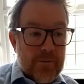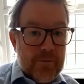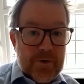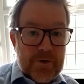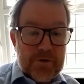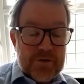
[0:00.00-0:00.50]

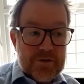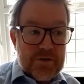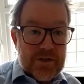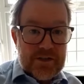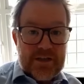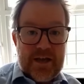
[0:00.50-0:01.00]
because
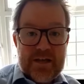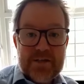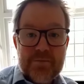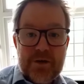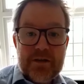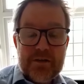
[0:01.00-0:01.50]
this has
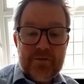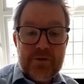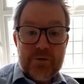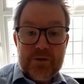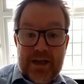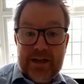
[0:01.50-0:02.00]
been
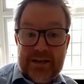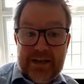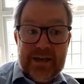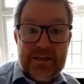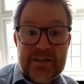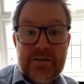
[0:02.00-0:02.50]
difficult and
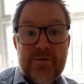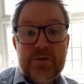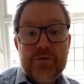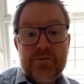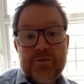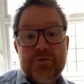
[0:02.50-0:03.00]
is
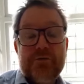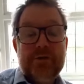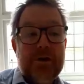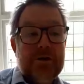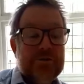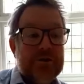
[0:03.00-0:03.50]
difficult for an awful
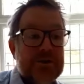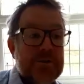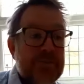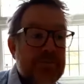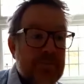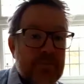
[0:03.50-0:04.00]
lot of us.
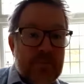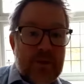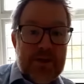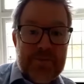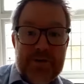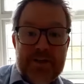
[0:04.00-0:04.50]

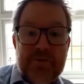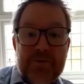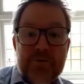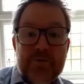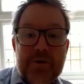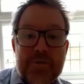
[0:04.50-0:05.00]
It's been
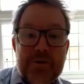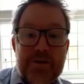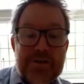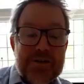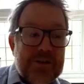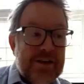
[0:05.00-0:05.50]
difficult for me
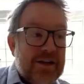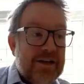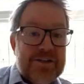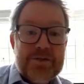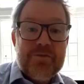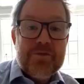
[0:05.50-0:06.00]
personally.
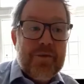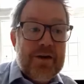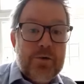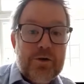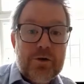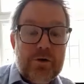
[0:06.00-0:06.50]
Some of you may
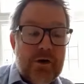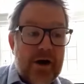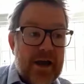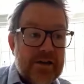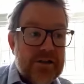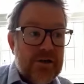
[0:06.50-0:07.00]
well know that I
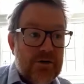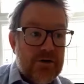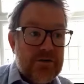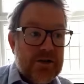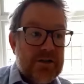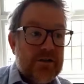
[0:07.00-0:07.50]
actually
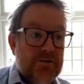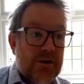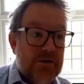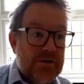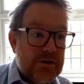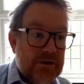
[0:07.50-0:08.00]
contracted the
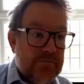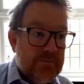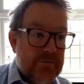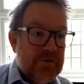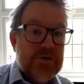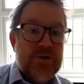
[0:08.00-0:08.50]
virus
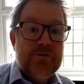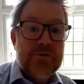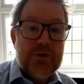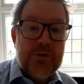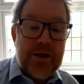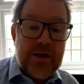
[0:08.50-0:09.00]
in just over
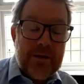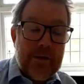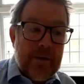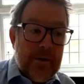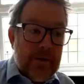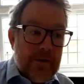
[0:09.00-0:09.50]
New Year
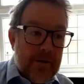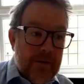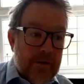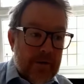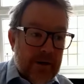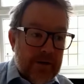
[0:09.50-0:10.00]

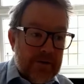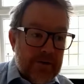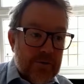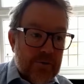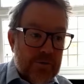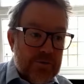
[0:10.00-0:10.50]

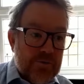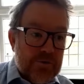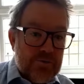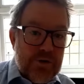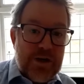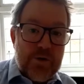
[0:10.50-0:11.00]
and
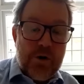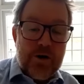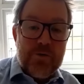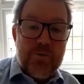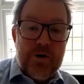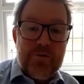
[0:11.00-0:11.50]
was really quite
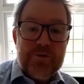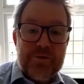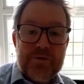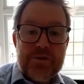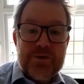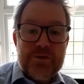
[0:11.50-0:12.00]
unwell for the
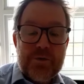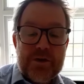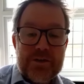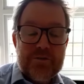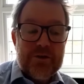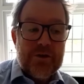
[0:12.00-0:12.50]
first 2
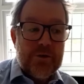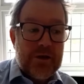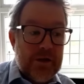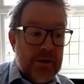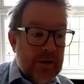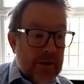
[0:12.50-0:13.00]
weeks of the New
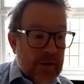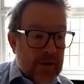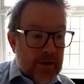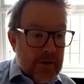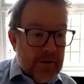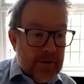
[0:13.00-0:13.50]
Year.
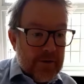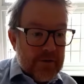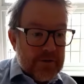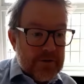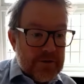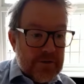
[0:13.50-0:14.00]

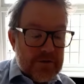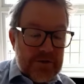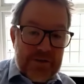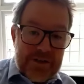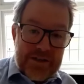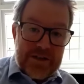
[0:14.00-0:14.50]

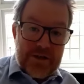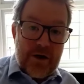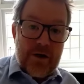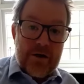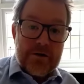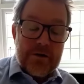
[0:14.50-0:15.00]
So this is
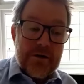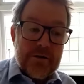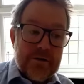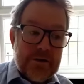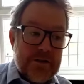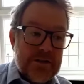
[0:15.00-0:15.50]
hard.
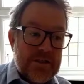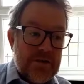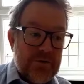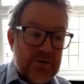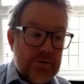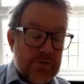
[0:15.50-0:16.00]
This is
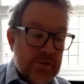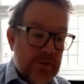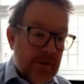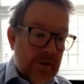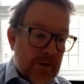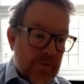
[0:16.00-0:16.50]
difficult.
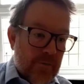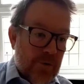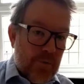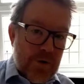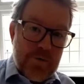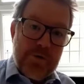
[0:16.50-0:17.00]

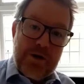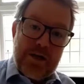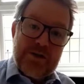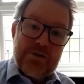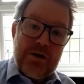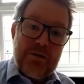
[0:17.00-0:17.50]
But we will
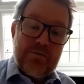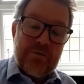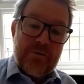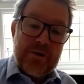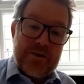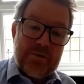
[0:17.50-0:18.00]
get strength
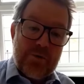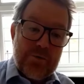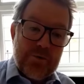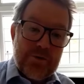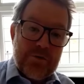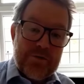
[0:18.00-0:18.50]
from this, and we
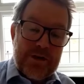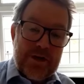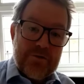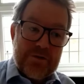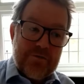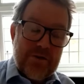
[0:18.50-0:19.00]
will come
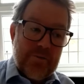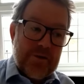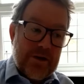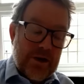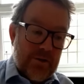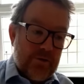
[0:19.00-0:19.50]
together as a family
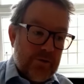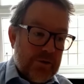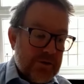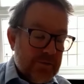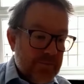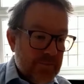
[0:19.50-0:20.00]
and get through
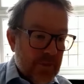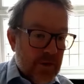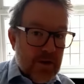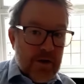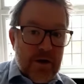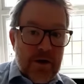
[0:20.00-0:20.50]
it.
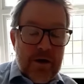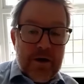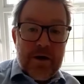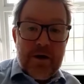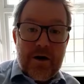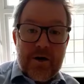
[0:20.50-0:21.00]

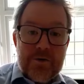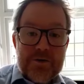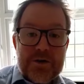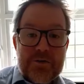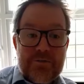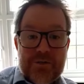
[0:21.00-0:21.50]
I
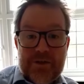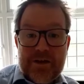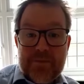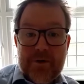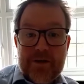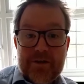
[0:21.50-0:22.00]
also
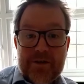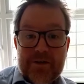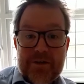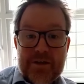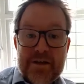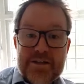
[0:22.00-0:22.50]
think about
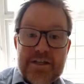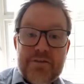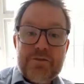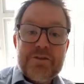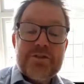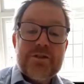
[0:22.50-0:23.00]
the Year
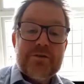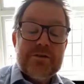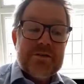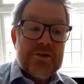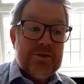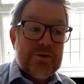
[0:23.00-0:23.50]
7
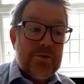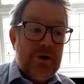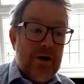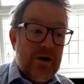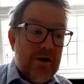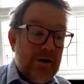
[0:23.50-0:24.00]
students who
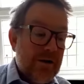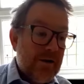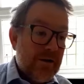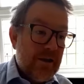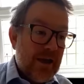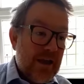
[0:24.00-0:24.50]
are
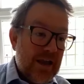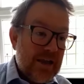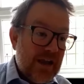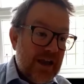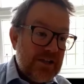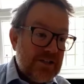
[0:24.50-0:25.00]

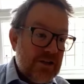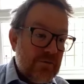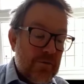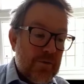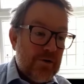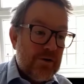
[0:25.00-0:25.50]
engaging in
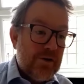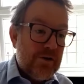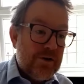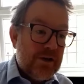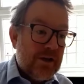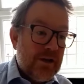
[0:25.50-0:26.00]
remote
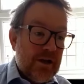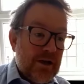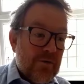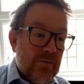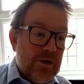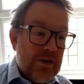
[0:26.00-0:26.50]
learning
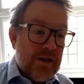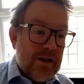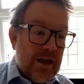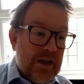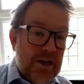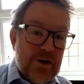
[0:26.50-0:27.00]

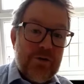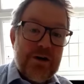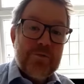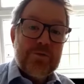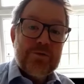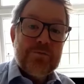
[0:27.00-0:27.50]
in
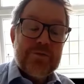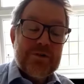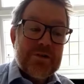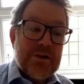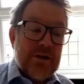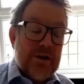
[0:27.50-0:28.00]
incredible
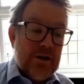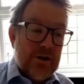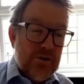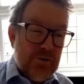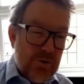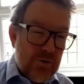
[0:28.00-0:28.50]
numbers.
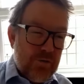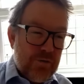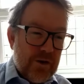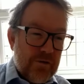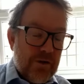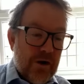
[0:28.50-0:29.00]
An
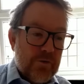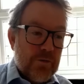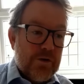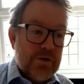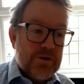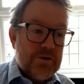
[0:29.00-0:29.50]
awful lot of hard
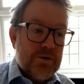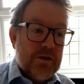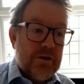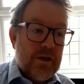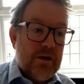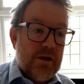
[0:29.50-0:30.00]
work has gone
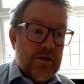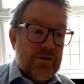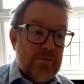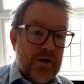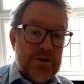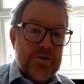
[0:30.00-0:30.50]
in there
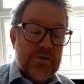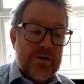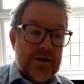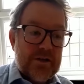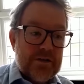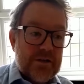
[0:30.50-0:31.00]
to make sure that
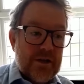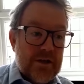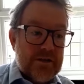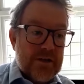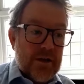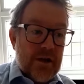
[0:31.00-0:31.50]
that is the
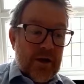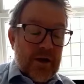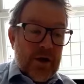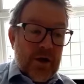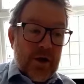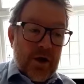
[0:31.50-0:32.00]
case.
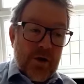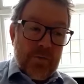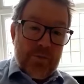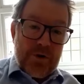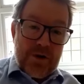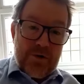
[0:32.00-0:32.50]

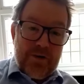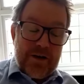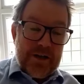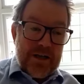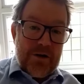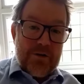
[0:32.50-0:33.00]
But you've had
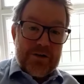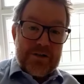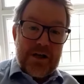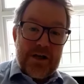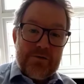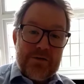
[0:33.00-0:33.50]
a year in a
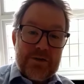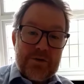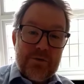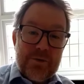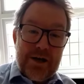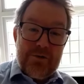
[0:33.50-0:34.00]
secondary
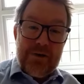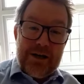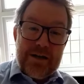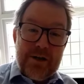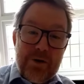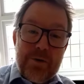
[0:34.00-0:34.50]
school without
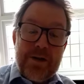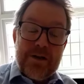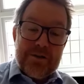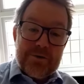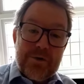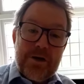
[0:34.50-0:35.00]
really knowing
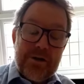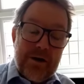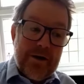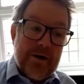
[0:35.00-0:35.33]
it as well.